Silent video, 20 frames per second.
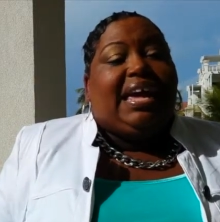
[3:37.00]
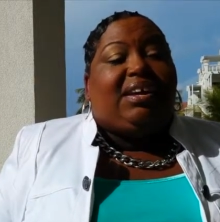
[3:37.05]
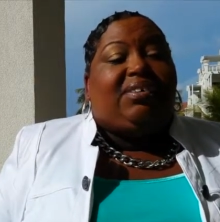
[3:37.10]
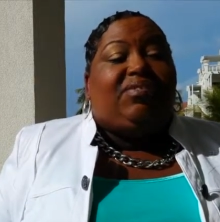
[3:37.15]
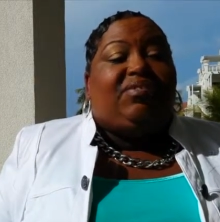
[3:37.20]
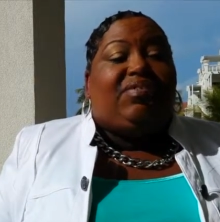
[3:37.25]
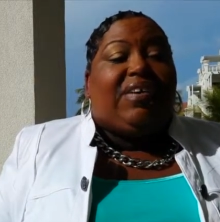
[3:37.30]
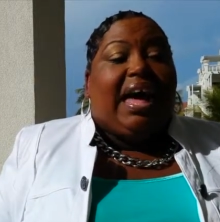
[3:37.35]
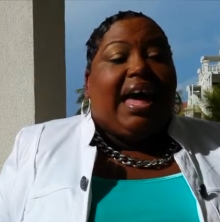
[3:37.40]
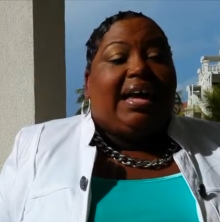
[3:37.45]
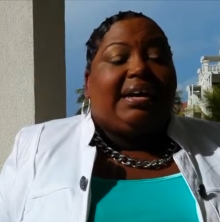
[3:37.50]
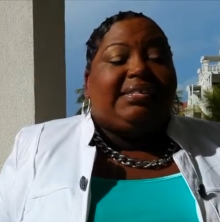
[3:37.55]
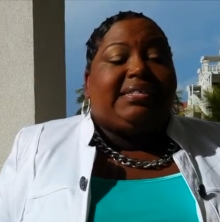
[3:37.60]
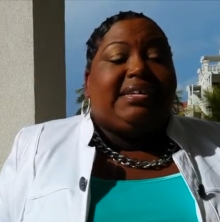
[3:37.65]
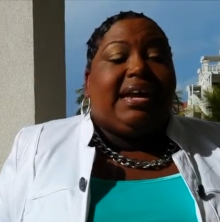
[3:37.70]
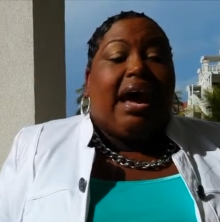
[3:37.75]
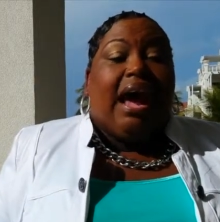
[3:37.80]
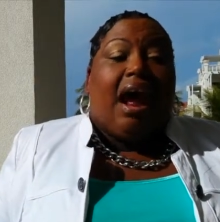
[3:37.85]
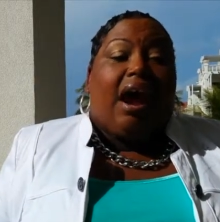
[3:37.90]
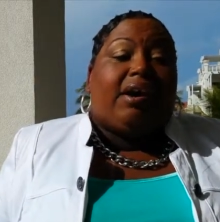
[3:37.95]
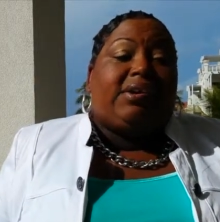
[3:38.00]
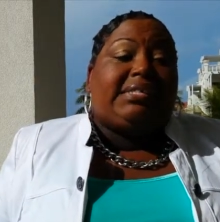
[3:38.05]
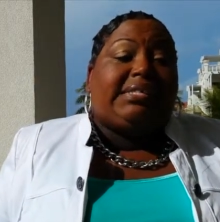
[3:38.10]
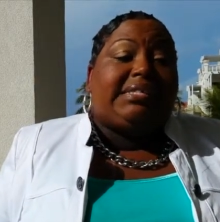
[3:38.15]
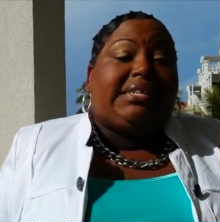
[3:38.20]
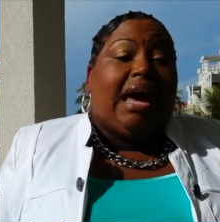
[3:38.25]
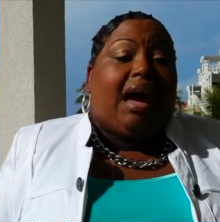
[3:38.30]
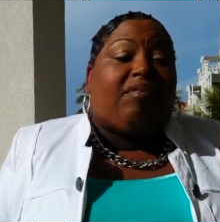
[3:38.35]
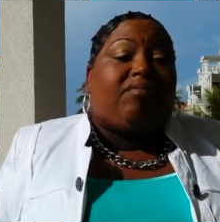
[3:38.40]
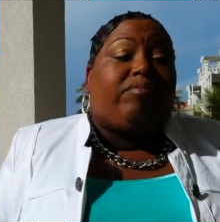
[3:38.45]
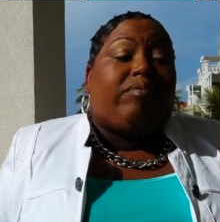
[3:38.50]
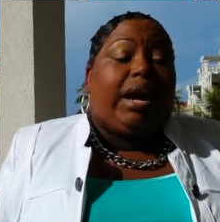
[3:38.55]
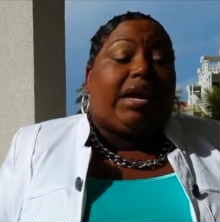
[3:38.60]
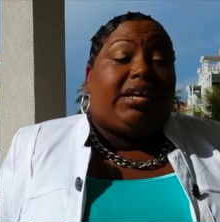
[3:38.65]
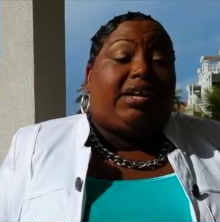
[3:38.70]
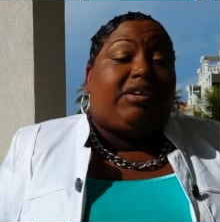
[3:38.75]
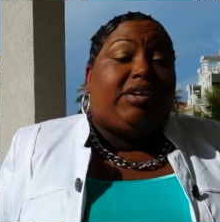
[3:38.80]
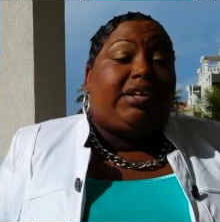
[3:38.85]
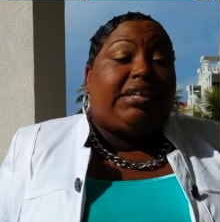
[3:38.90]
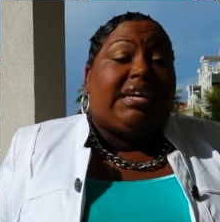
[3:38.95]
In fact, our staff
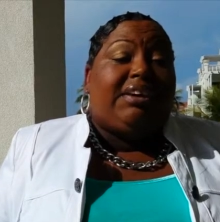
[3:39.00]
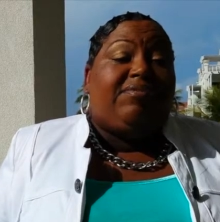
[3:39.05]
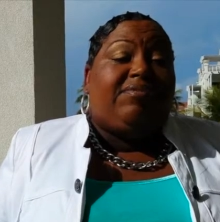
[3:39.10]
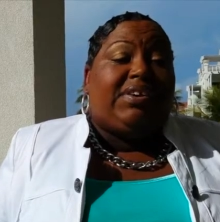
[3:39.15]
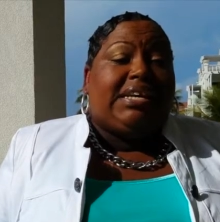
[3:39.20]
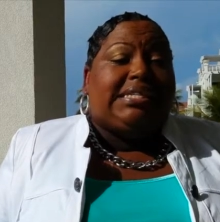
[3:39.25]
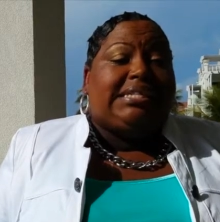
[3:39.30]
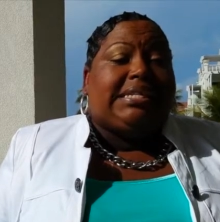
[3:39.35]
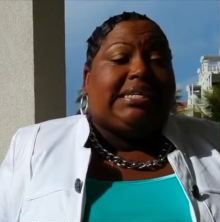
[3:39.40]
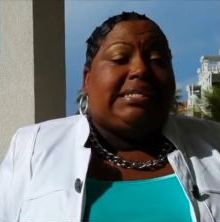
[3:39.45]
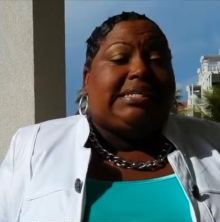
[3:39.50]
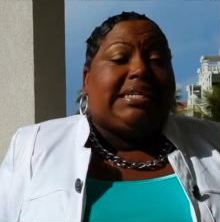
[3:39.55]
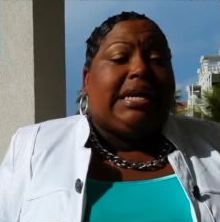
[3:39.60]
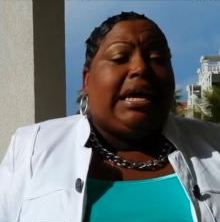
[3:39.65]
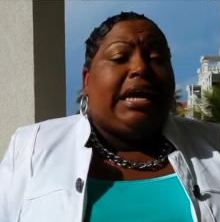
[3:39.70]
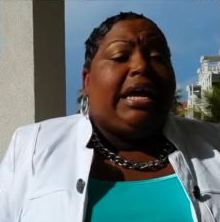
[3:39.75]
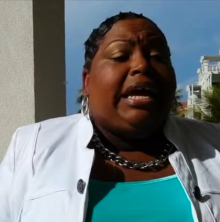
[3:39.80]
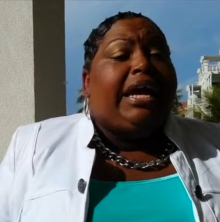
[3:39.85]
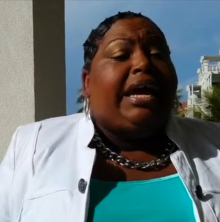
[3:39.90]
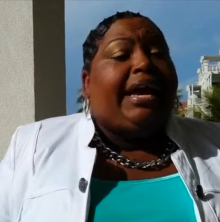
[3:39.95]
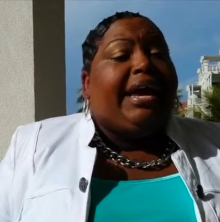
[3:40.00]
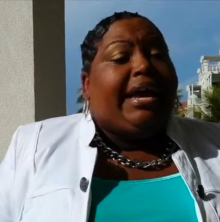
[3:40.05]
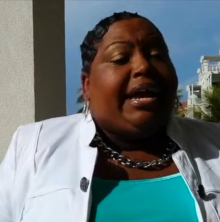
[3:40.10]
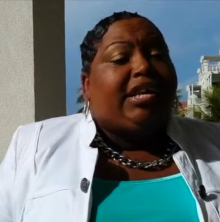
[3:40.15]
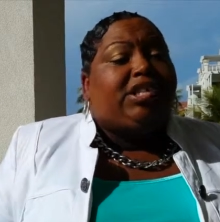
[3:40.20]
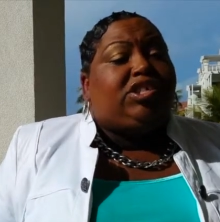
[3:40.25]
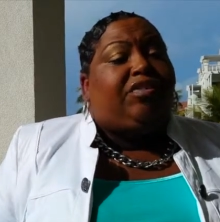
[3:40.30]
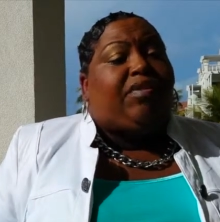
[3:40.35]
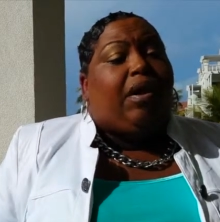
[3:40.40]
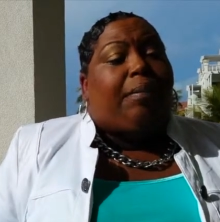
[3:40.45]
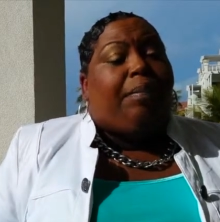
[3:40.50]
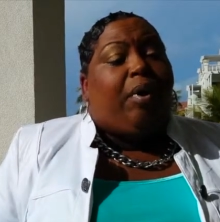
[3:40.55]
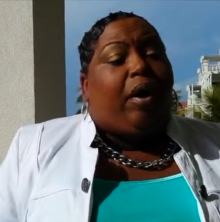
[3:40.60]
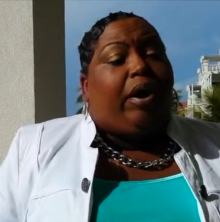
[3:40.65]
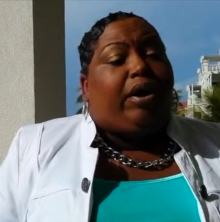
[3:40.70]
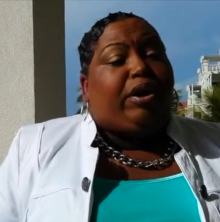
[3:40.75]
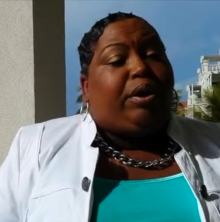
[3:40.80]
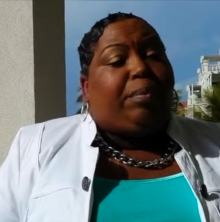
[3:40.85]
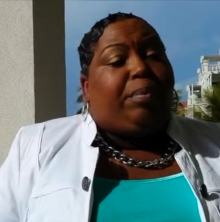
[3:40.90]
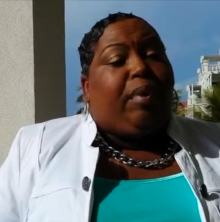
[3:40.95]
regularly visits each of our
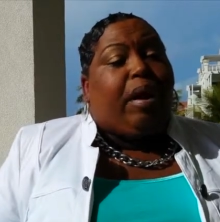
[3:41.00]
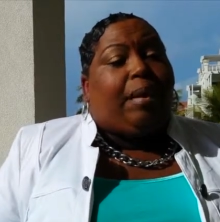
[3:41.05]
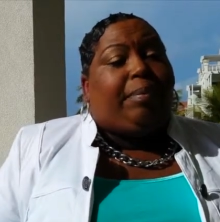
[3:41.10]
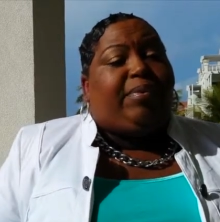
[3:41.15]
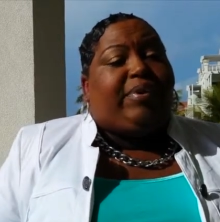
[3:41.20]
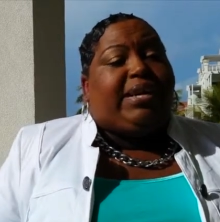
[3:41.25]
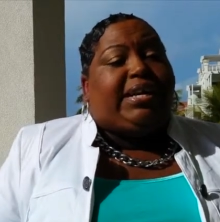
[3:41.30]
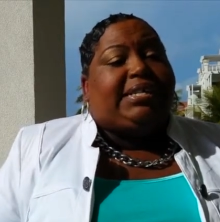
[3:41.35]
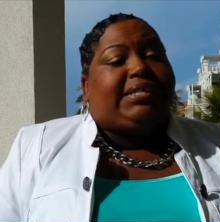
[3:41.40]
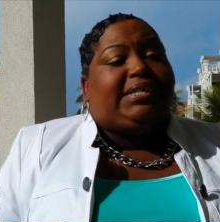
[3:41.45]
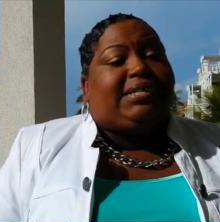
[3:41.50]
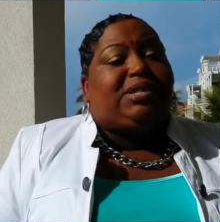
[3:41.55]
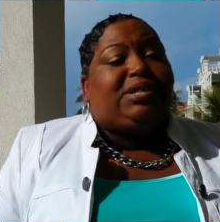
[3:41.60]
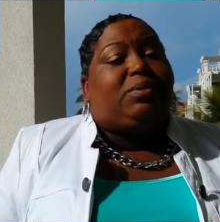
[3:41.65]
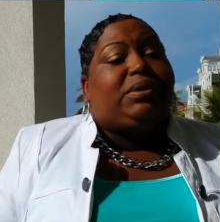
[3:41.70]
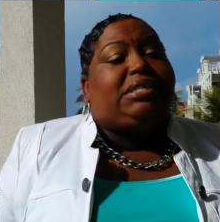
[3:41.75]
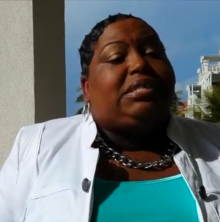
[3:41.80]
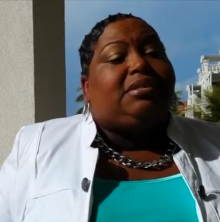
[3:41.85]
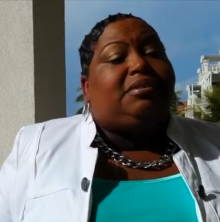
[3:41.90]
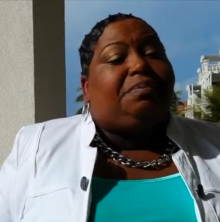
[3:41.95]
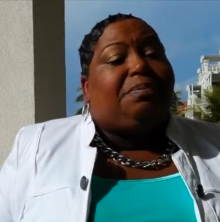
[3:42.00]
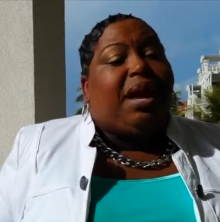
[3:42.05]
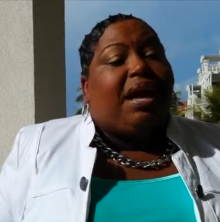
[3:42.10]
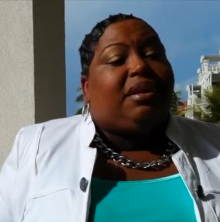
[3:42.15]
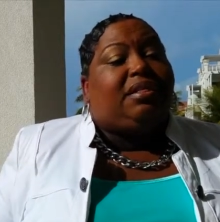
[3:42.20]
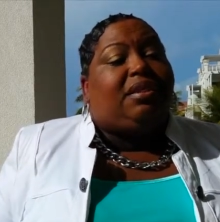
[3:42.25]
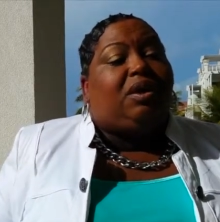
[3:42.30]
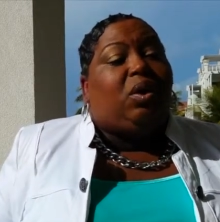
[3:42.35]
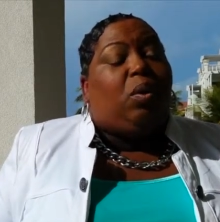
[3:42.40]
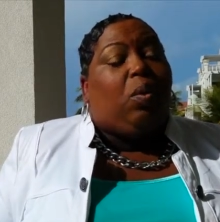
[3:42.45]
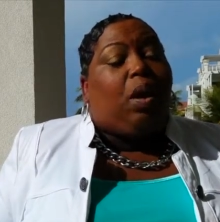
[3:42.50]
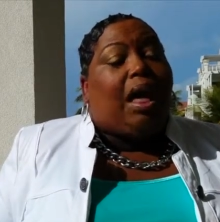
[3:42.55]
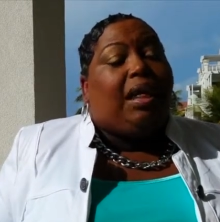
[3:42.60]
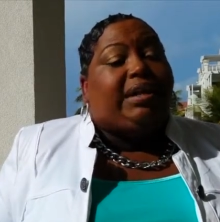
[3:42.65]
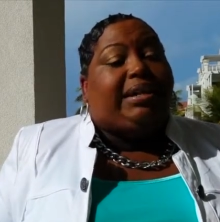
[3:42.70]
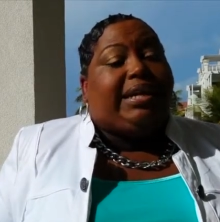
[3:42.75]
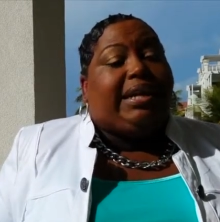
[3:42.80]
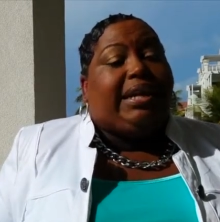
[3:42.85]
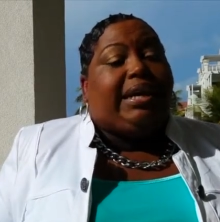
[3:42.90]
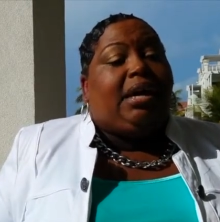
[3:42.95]
partner properties to inspect the
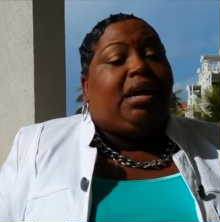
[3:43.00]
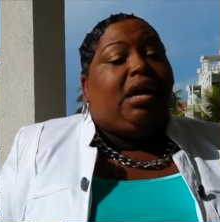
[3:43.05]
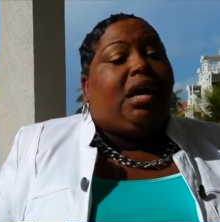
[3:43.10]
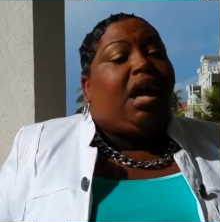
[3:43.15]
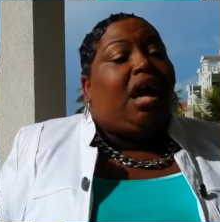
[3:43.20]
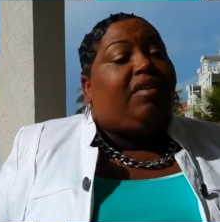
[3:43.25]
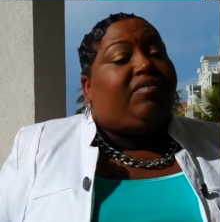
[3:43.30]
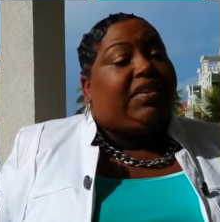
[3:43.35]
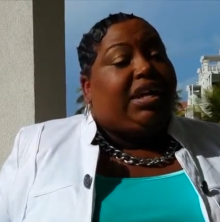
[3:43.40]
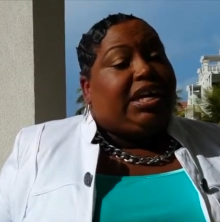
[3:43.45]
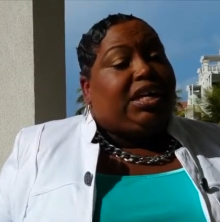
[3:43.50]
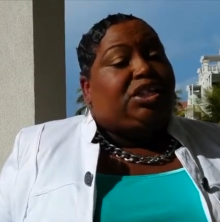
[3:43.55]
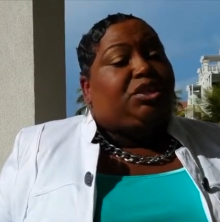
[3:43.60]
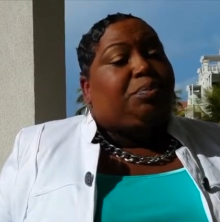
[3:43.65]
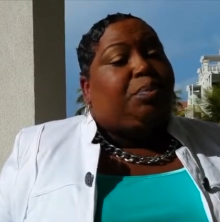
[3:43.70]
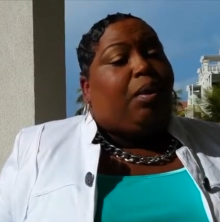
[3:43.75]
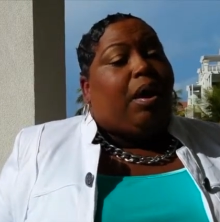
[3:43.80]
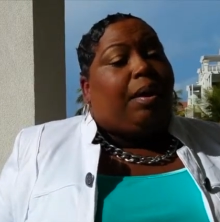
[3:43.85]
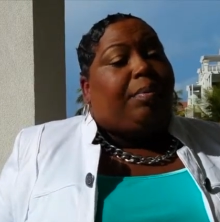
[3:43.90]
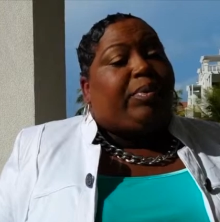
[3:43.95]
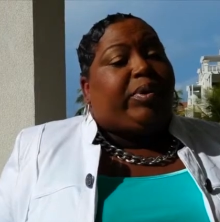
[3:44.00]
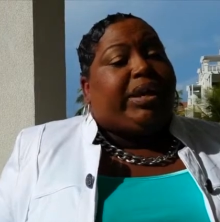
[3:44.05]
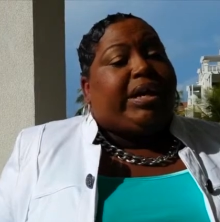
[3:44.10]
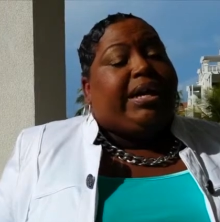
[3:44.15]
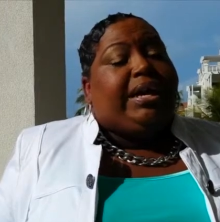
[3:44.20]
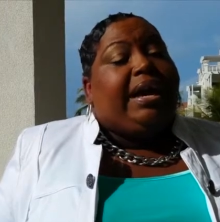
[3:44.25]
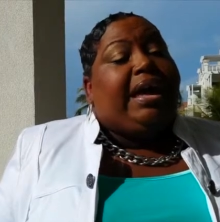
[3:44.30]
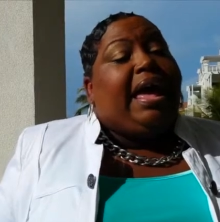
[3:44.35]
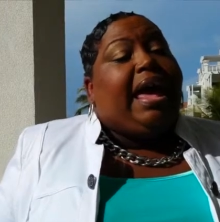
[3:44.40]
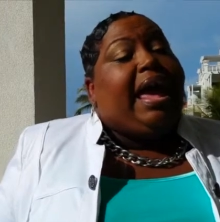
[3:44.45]
quality of each property